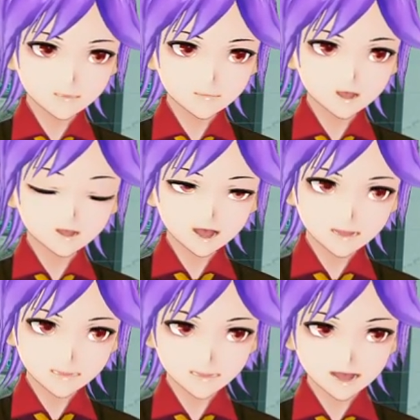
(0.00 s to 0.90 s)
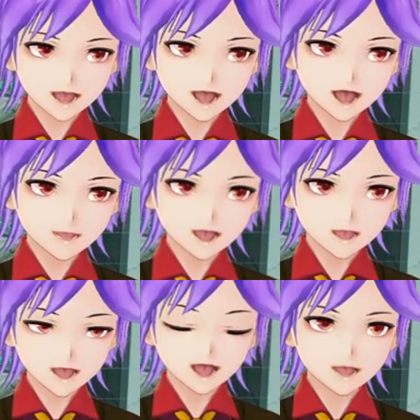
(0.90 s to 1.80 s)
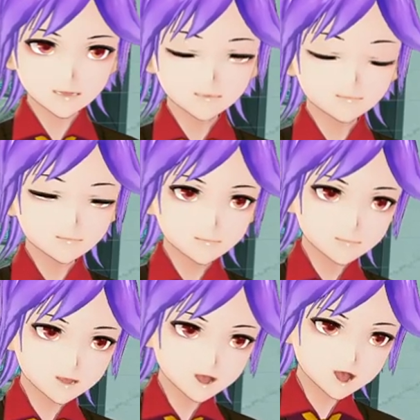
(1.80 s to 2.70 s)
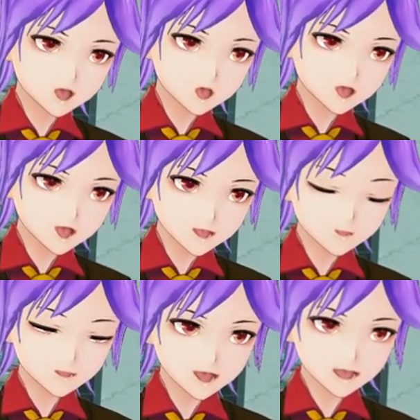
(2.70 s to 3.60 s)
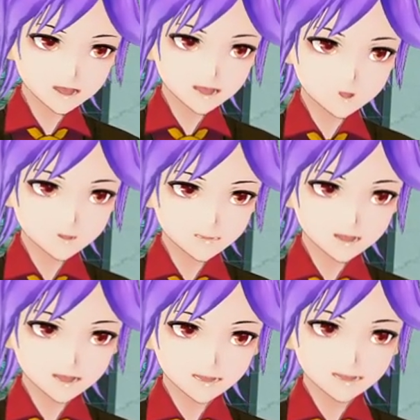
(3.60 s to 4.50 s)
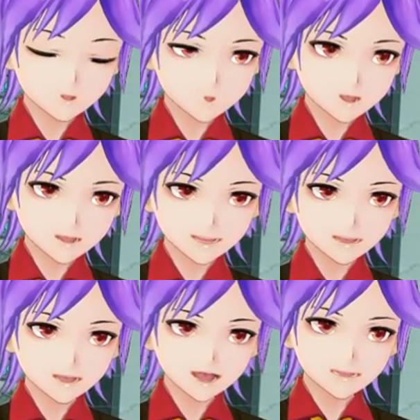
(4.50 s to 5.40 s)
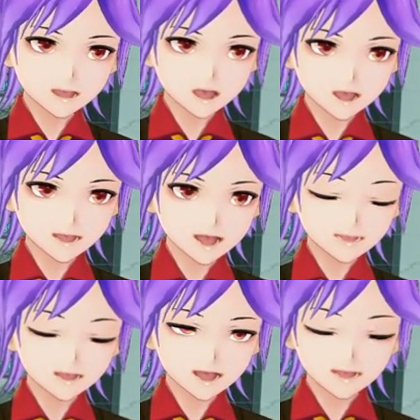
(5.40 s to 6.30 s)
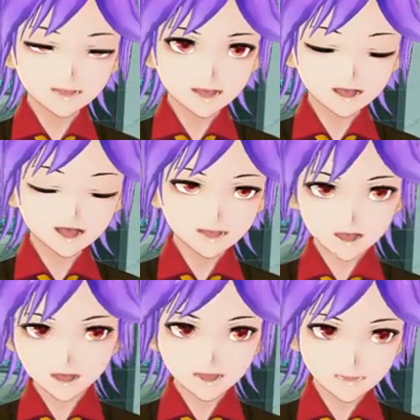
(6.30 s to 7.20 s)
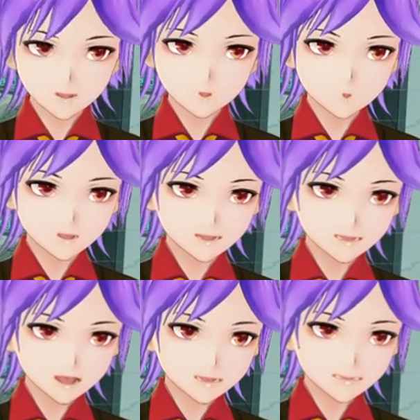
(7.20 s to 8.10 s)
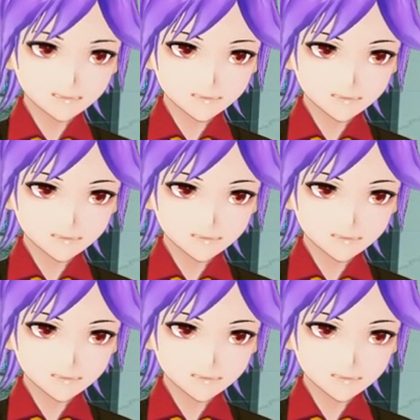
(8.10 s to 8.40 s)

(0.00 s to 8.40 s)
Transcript: all this uh, other all the Boreals into one area so the laser cannons can just blast through all of them at once.